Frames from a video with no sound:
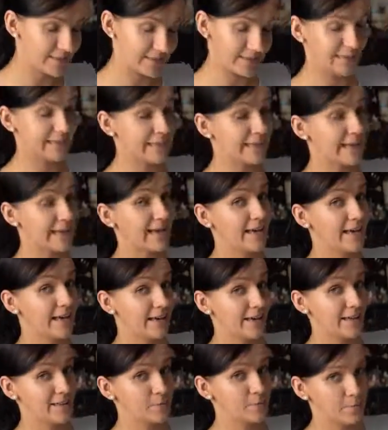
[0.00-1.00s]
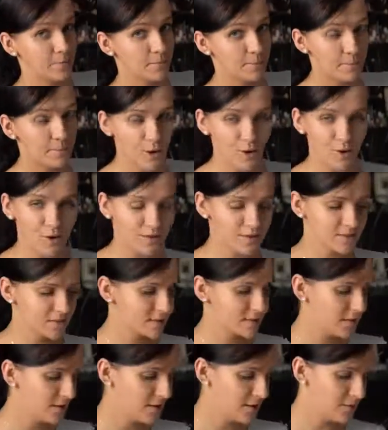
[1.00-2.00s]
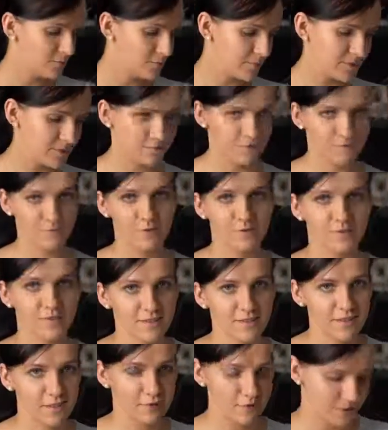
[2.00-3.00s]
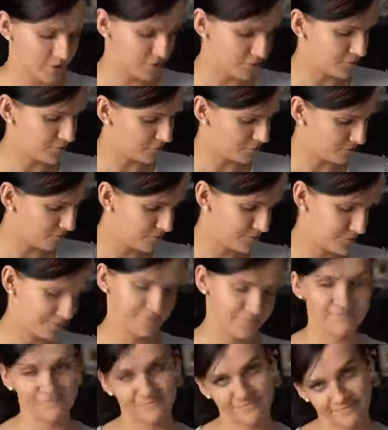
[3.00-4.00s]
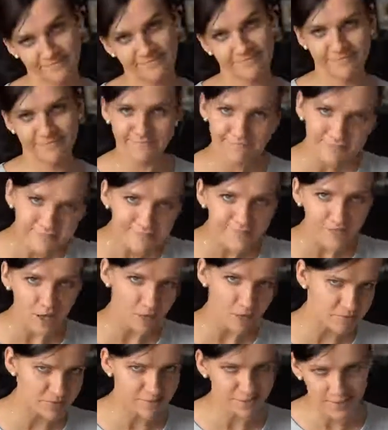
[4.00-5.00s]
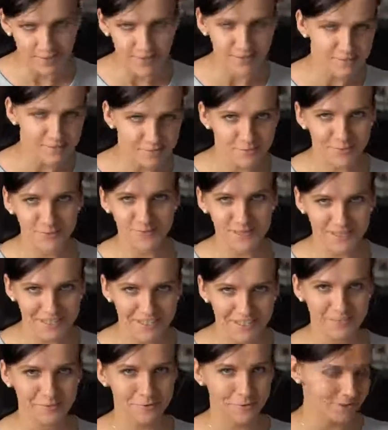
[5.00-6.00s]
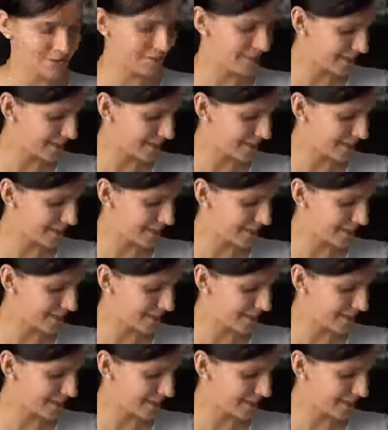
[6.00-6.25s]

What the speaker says: in the box. But of course, how can you? Obviously, you can get water